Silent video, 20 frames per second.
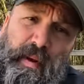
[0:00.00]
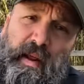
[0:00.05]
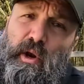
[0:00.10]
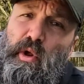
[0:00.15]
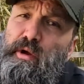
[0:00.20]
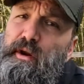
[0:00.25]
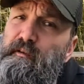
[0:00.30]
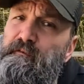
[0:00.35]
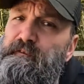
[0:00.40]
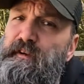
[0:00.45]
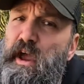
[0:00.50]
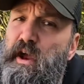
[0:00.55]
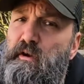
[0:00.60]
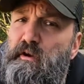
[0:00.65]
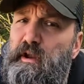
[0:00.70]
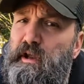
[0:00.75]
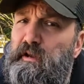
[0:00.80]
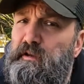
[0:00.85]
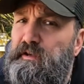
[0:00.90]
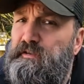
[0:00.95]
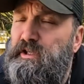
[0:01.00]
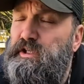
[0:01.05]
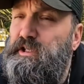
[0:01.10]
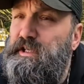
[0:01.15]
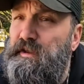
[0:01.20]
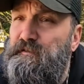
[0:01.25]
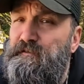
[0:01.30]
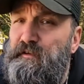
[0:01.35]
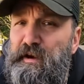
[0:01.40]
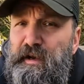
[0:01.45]
been looking at various
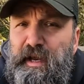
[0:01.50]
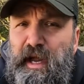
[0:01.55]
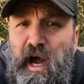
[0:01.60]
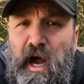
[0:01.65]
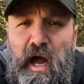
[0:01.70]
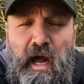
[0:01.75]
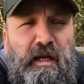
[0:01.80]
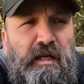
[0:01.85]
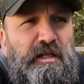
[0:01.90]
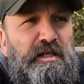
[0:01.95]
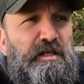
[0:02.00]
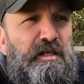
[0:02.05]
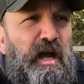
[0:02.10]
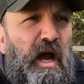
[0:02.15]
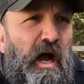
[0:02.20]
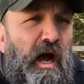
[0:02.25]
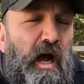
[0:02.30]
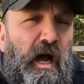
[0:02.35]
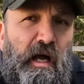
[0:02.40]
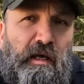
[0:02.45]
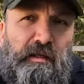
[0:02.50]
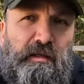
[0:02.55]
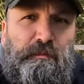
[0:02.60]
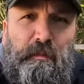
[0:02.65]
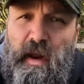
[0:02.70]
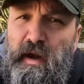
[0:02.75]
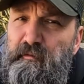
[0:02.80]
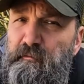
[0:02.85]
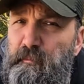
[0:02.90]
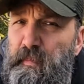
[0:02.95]
different kinds and
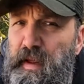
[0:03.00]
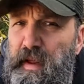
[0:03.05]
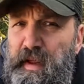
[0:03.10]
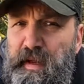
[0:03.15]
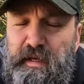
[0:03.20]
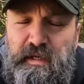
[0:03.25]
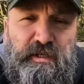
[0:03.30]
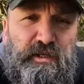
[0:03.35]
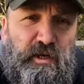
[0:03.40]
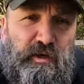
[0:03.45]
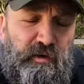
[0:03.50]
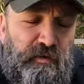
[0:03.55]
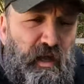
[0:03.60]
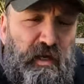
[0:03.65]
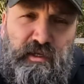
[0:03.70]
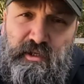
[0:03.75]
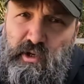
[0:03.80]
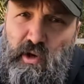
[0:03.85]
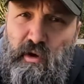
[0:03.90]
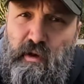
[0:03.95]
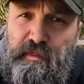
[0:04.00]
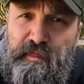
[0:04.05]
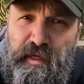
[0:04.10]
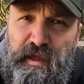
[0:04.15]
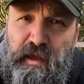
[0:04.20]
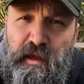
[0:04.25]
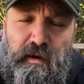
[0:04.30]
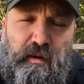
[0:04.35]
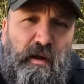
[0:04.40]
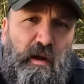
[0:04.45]
makes and that sort of
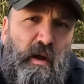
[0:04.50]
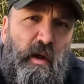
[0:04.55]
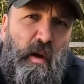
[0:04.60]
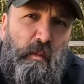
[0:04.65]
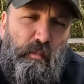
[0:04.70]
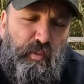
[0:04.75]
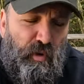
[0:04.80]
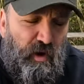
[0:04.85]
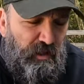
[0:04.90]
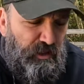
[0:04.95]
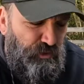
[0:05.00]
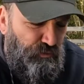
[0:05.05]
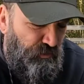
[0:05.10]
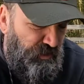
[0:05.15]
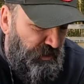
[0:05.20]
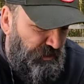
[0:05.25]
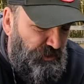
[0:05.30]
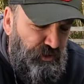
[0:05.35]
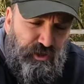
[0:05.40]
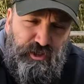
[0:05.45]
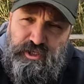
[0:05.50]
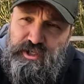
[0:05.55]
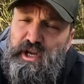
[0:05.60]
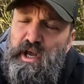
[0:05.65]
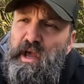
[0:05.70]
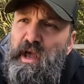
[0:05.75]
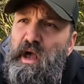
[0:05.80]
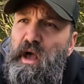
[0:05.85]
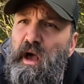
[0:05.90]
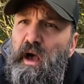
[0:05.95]
thing and price ranges,
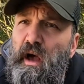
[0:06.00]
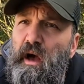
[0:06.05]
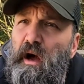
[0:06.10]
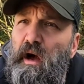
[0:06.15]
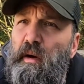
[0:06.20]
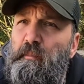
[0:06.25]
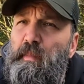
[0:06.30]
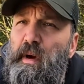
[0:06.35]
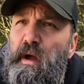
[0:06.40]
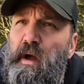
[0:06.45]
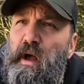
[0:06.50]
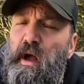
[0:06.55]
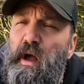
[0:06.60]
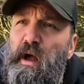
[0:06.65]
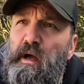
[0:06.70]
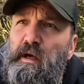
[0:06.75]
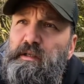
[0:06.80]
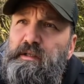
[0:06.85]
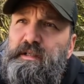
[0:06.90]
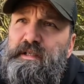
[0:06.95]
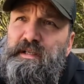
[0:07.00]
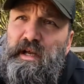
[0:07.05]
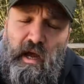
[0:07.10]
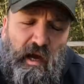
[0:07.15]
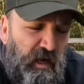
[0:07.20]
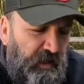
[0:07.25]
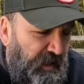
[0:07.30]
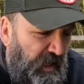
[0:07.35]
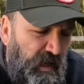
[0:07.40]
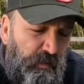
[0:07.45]
and
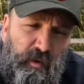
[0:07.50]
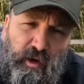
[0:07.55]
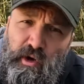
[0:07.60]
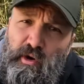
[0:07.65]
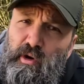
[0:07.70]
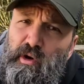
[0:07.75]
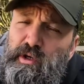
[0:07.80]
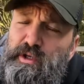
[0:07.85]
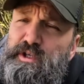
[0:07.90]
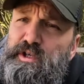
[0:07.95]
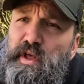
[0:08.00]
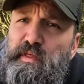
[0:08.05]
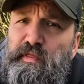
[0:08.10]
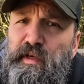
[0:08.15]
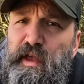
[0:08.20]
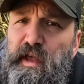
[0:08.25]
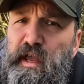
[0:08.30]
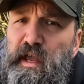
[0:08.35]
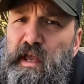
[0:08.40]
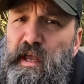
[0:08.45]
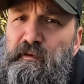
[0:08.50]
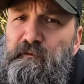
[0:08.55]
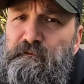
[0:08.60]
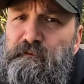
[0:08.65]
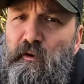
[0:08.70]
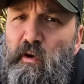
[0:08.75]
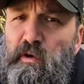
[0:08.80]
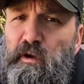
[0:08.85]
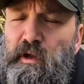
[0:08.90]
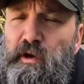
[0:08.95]
I came across the
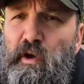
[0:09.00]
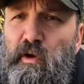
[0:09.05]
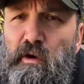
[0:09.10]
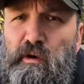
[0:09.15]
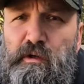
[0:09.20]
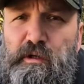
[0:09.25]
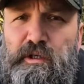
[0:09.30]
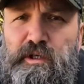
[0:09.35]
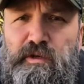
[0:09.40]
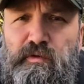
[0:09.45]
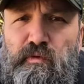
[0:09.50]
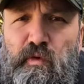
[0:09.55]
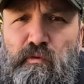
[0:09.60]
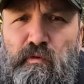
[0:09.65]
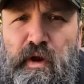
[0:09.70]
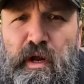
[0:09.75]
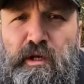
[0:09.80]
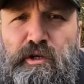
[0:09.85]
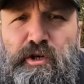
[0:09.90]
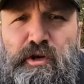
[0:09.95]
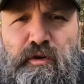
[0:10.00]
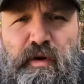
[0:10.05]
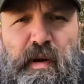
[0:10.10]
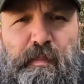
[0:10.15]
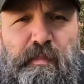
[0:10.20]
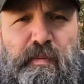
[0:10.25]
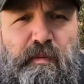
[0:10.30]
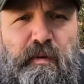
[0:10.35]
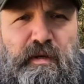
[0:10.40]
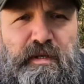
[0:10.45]
Vortinox Ranger Grip
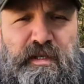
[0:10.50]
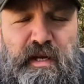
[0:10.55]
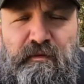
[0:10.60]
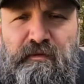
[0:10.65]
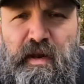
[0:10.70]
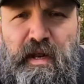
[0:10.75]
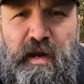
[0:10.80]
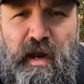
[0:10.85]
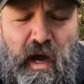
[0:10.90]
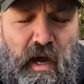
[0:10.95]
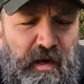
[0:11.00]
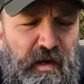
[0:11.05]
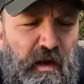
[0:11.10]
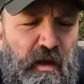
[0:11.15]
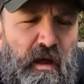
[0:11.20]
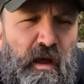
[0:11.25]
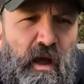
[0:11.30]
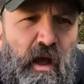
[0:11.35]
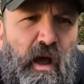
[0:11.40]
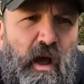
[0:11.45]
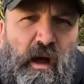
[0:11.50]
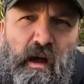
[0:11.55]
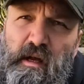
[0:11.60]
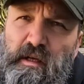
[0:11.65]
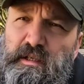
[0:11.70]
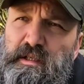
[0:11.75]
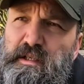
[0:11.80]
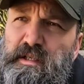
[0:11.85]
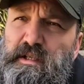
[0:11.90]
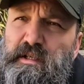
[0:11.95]
79,
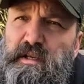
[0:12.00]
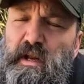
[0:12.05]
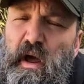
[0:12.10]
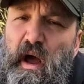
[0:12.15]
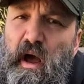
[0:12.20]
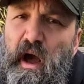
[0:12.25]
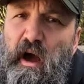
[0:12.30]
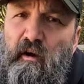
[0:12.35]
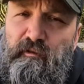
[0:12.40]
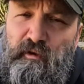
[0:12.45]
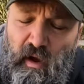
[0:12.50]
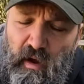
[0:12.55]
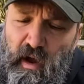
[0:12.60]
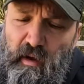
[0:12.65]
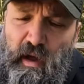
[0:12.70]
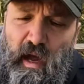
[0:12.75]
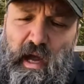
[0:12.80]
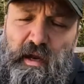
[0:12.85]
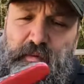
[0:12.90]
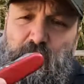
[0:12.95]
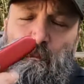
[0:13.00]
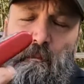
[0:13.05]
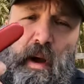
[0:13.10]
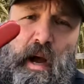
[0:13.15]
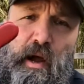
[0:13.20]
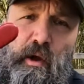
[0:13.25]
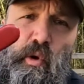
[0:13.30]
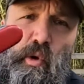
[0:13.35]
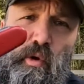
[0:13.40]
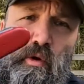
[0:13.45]
and I've had
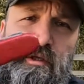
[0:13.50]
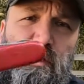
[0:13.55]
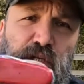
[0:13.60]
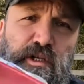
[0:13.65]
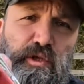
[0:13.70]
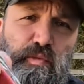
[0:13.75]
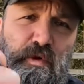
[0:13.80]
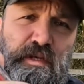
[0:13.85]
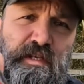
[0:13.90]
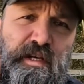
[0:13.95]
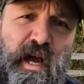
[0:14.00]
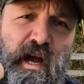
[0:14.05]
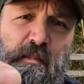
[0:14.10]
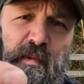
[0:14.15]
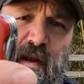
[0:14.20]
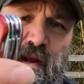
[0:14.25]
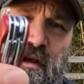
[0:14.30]
my old Swiss Army